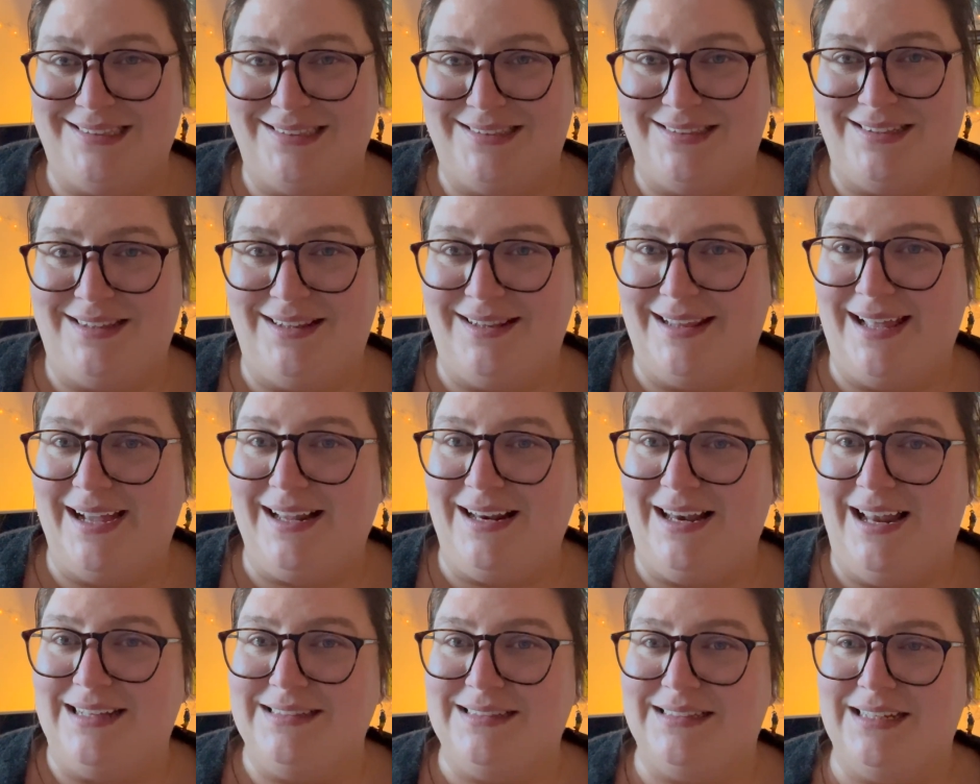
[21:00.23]
us that they're
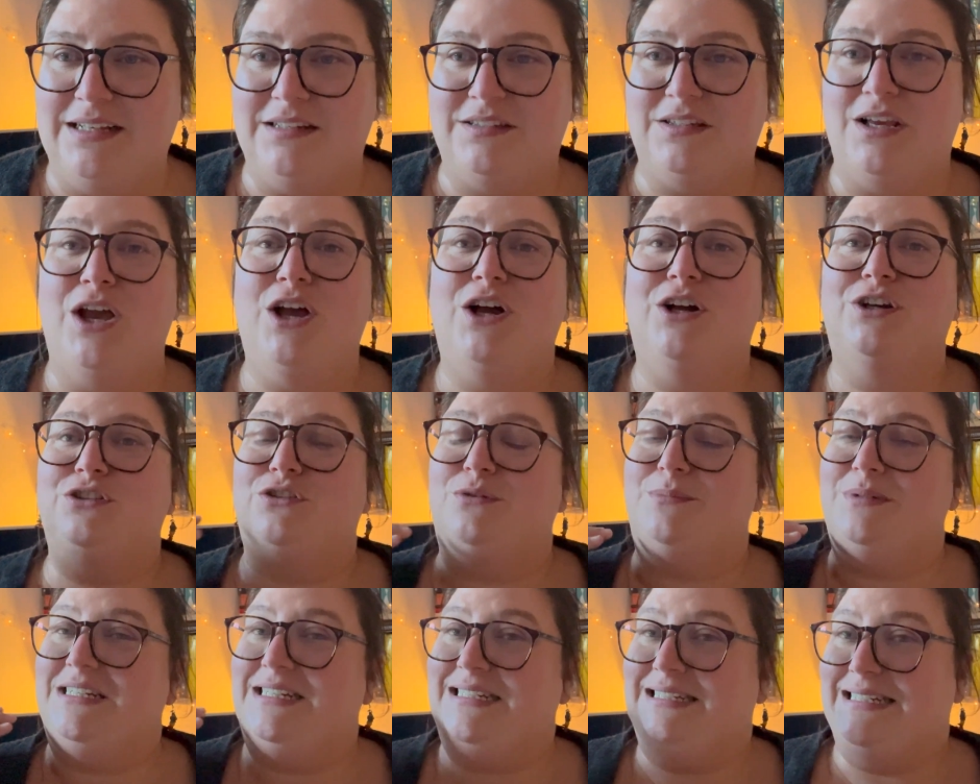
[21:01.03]
classics?
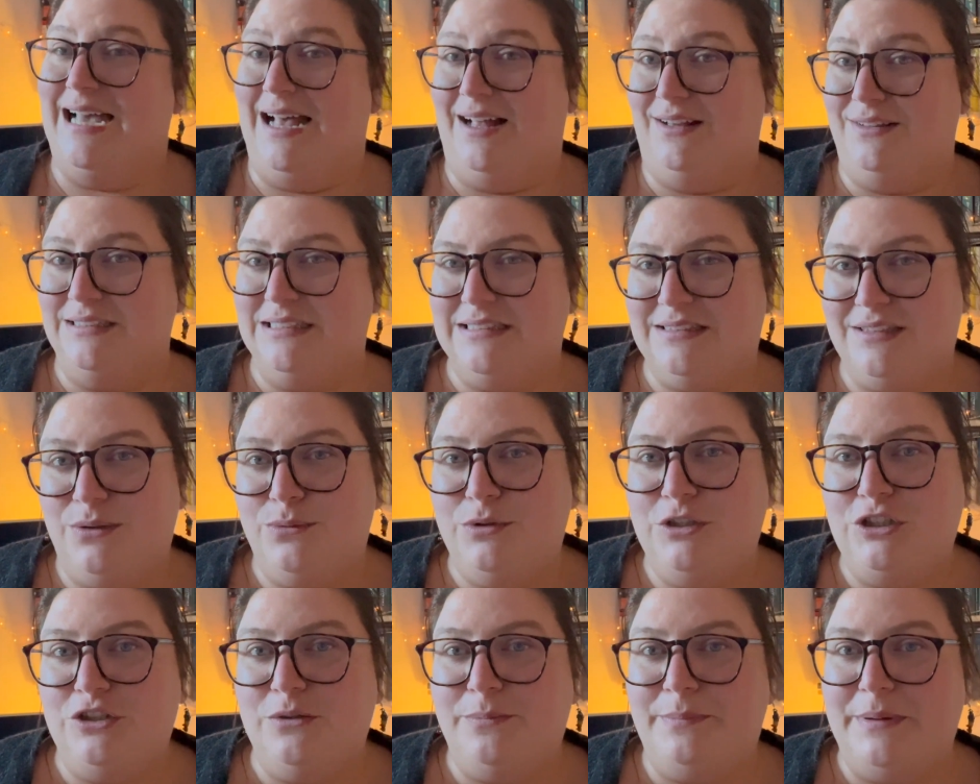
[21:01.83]
Somebody tells us that
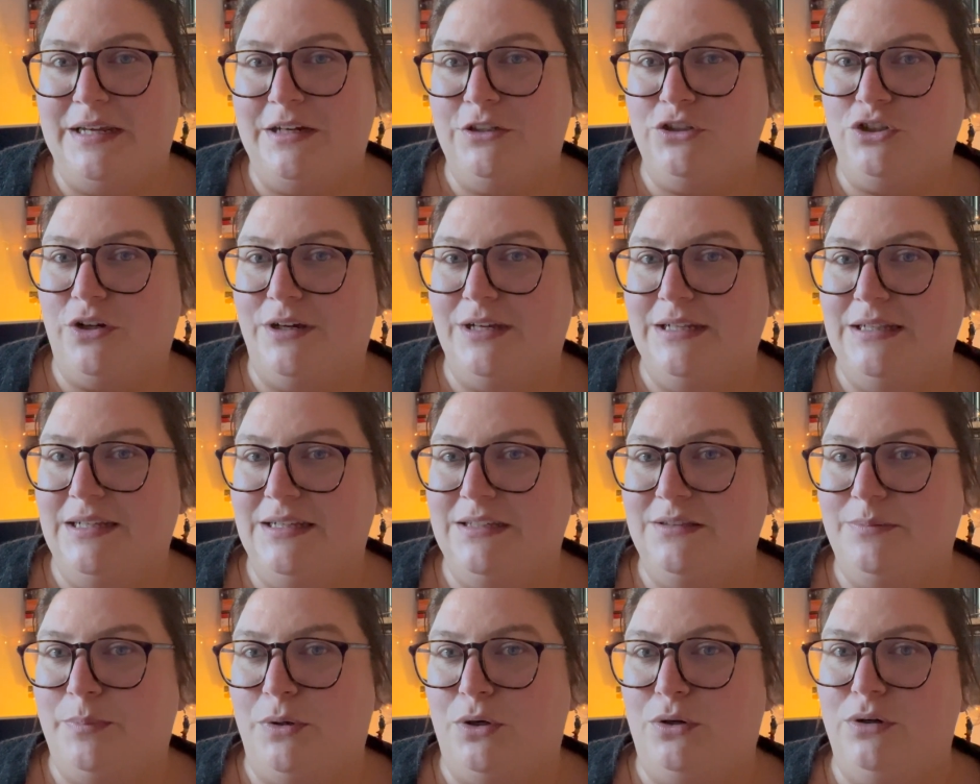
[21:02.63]
we should be enjoying
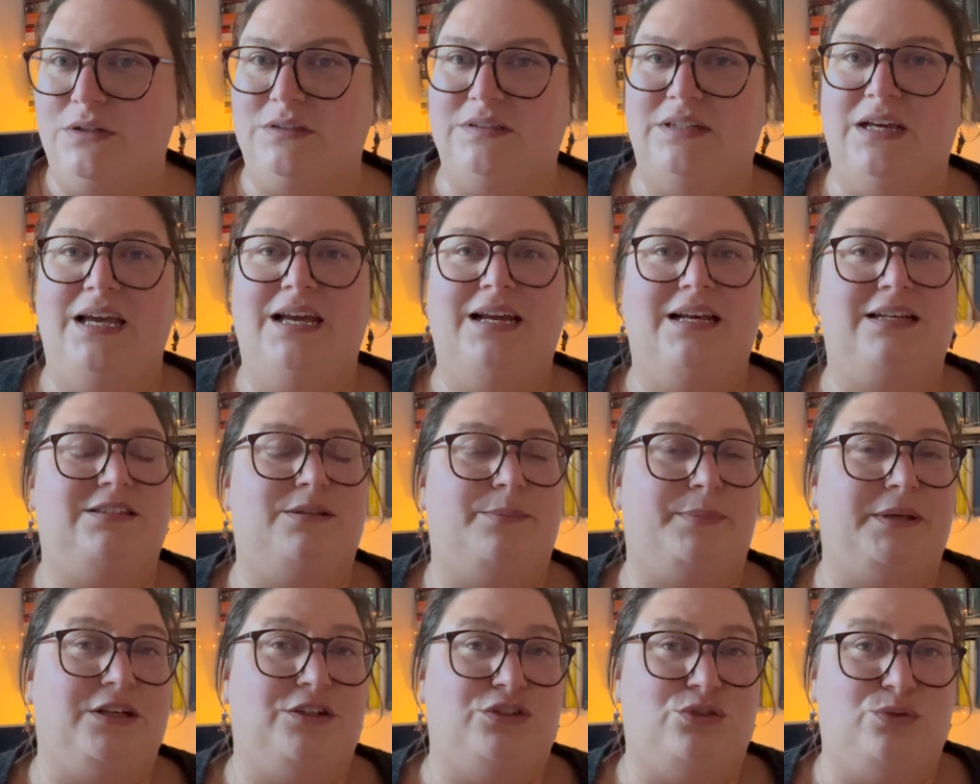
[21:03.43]
these books? Is it
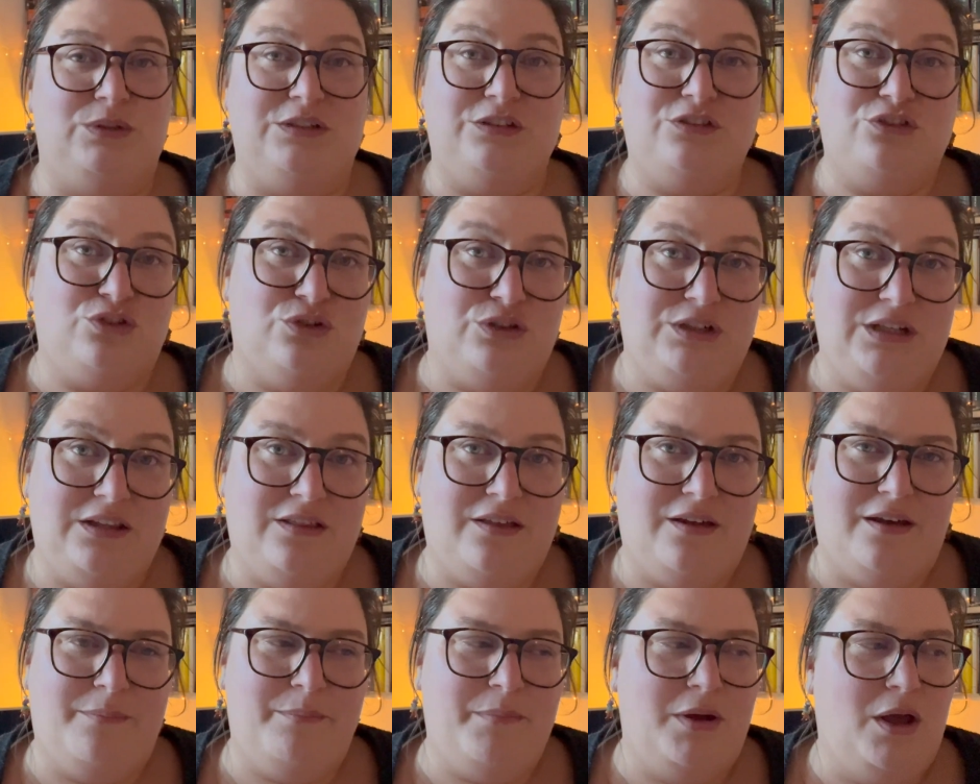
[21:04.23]
because we study
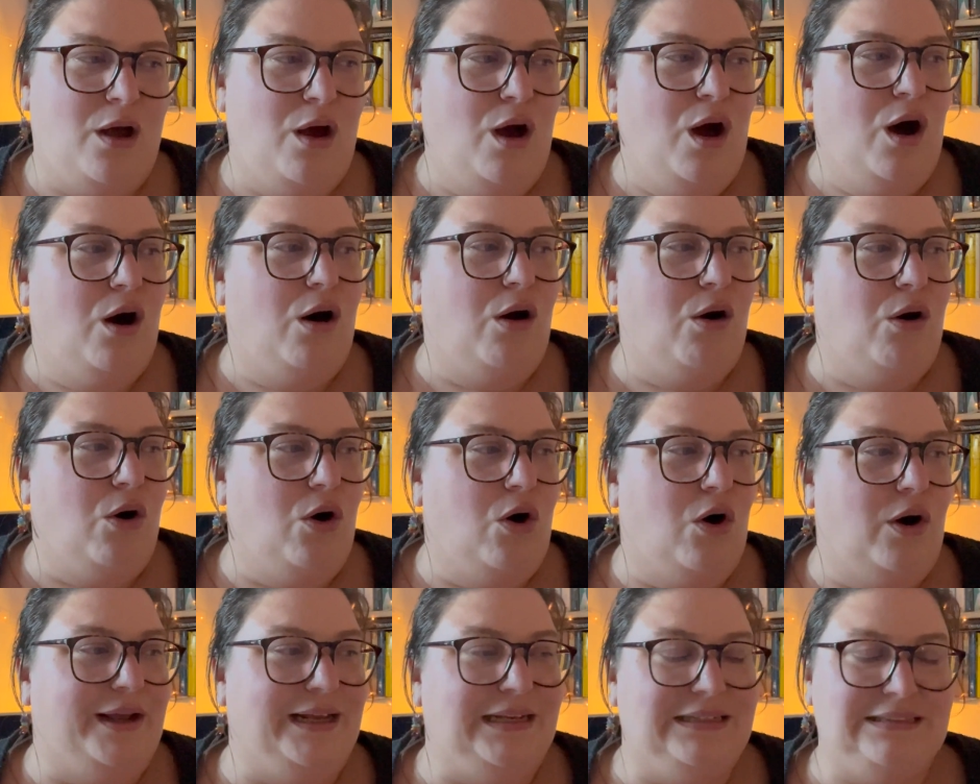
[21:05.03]
them?
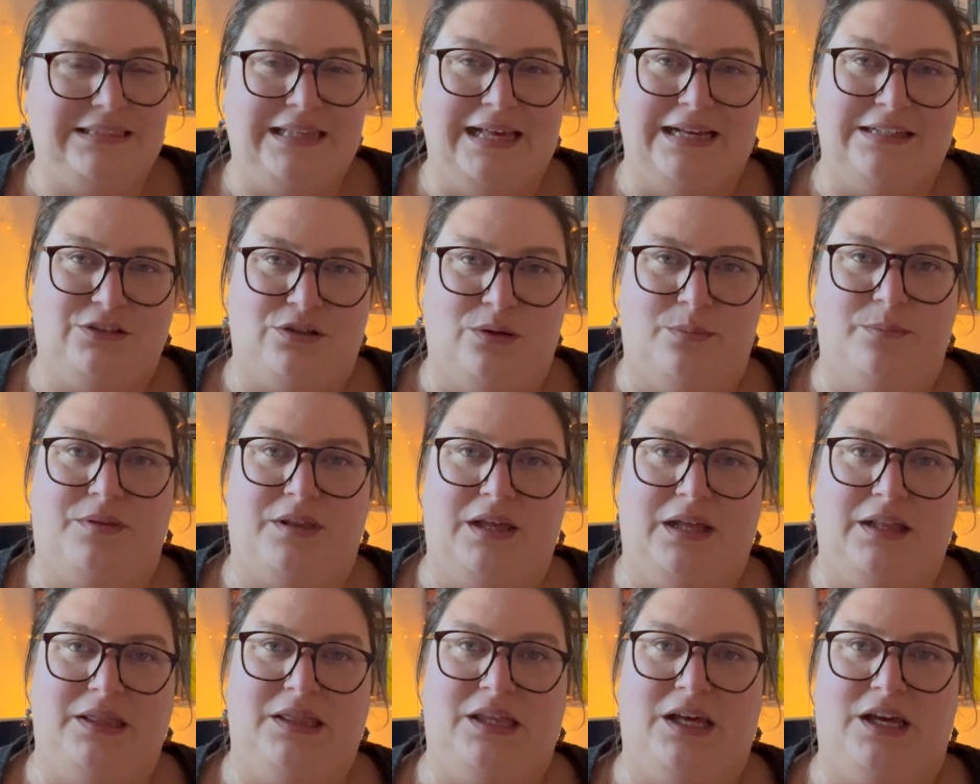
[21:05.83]
Or is there
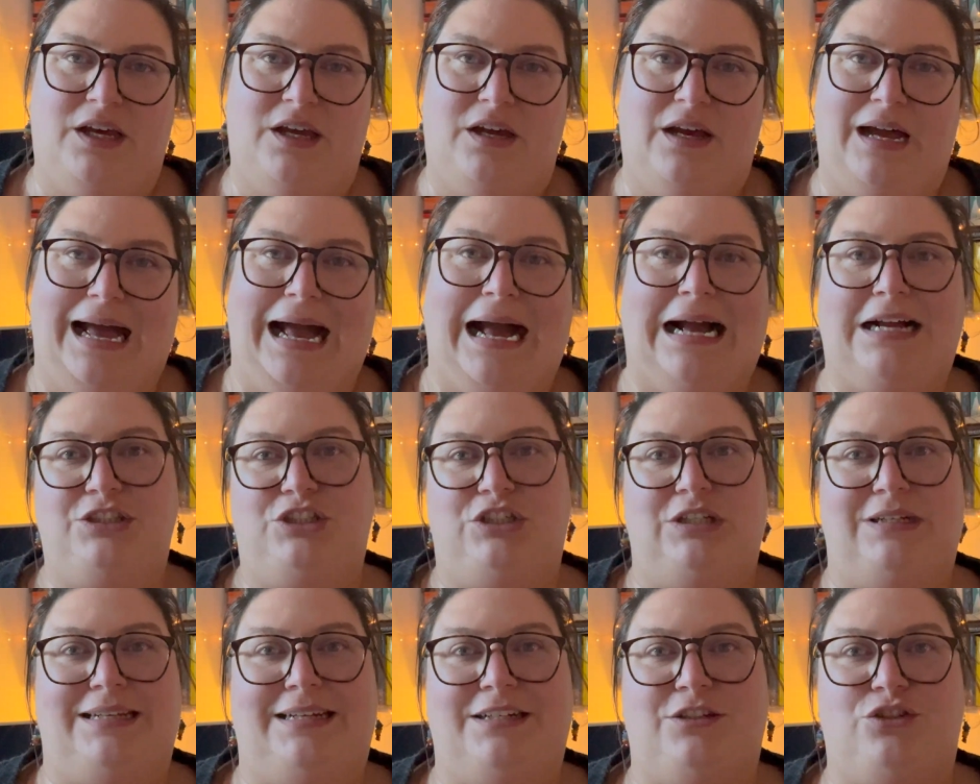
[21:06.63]
something that
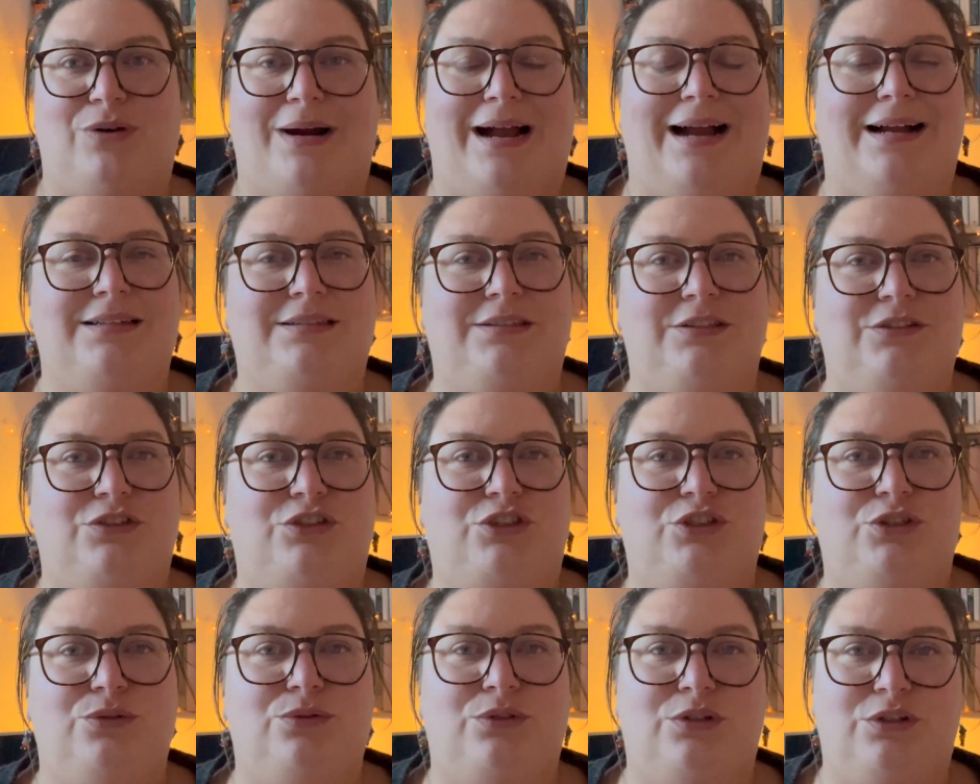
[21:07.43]
actually attracts us
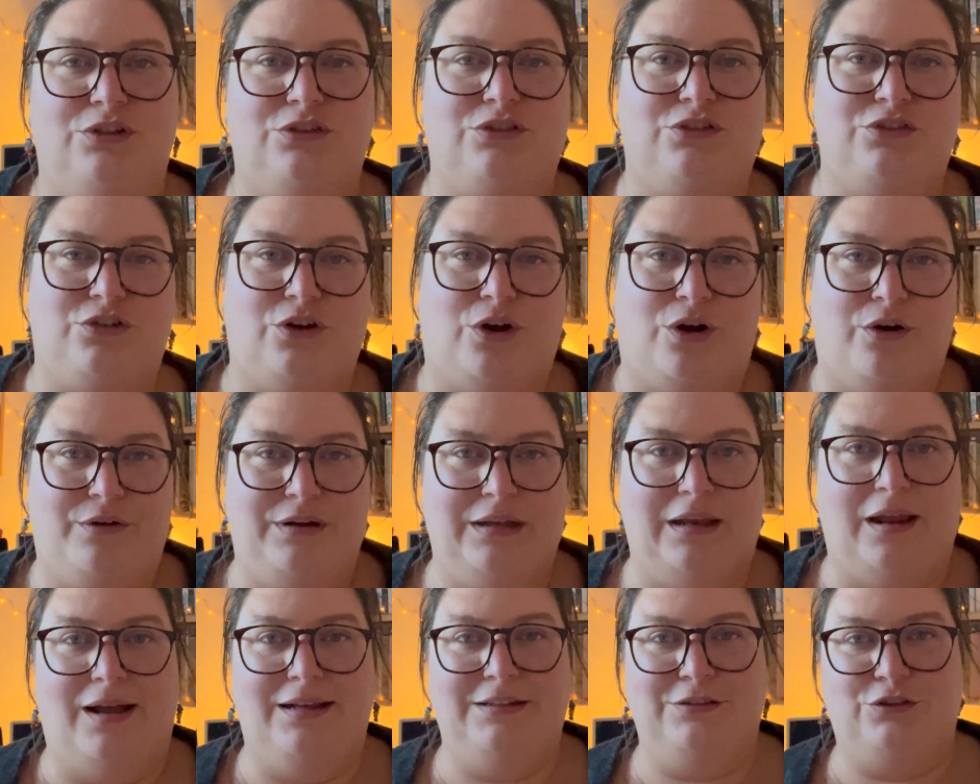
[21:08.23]
to those
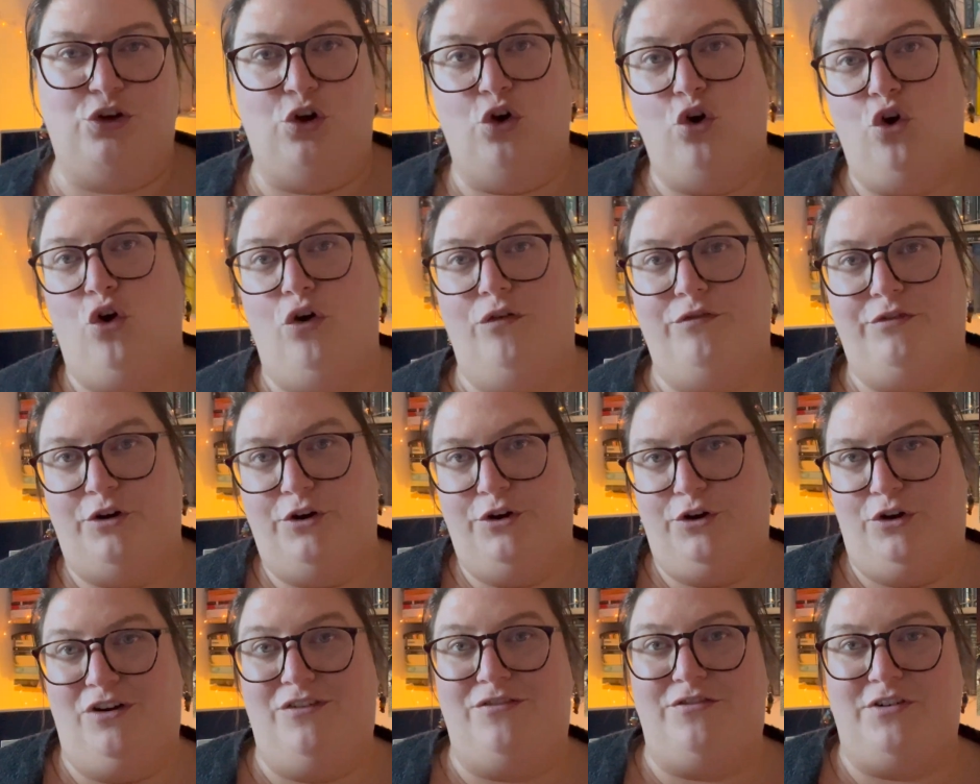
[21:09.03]
storylines over
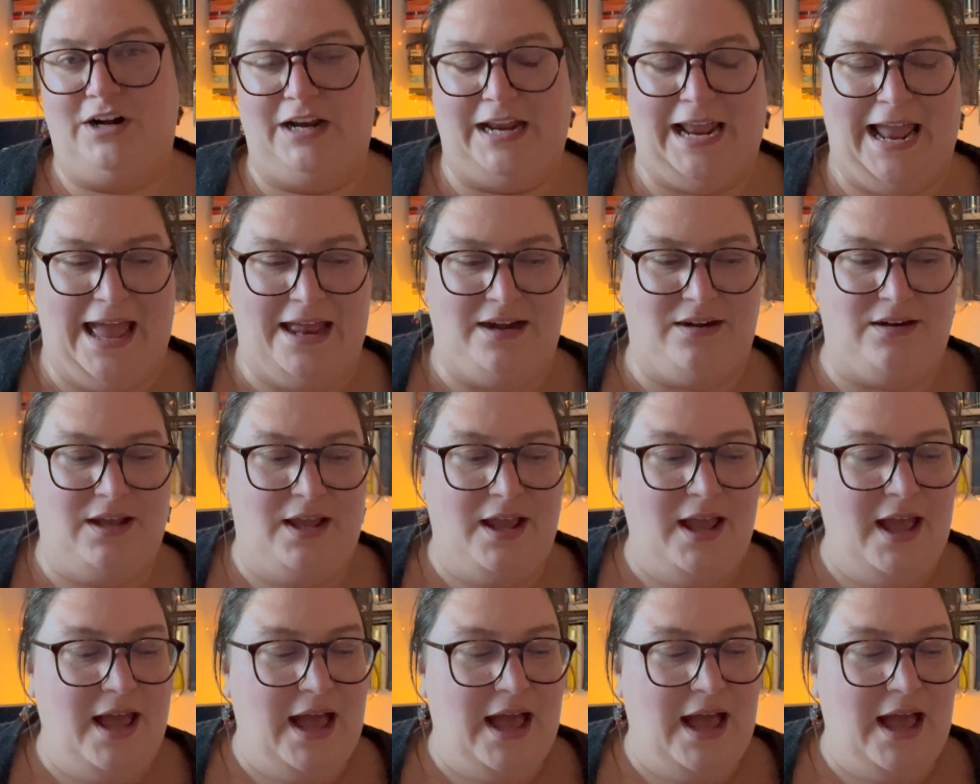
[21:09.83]
and over again?